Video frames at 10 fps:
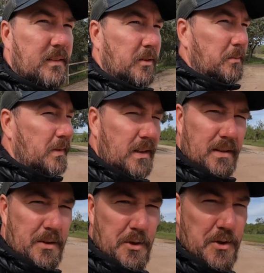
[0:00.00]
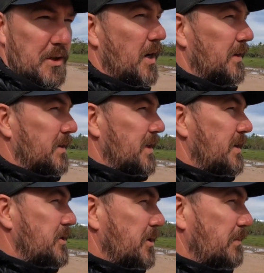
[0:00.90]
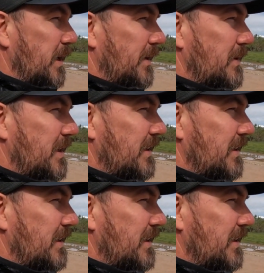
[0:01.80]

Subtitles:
Oh, he's just started his engine up now.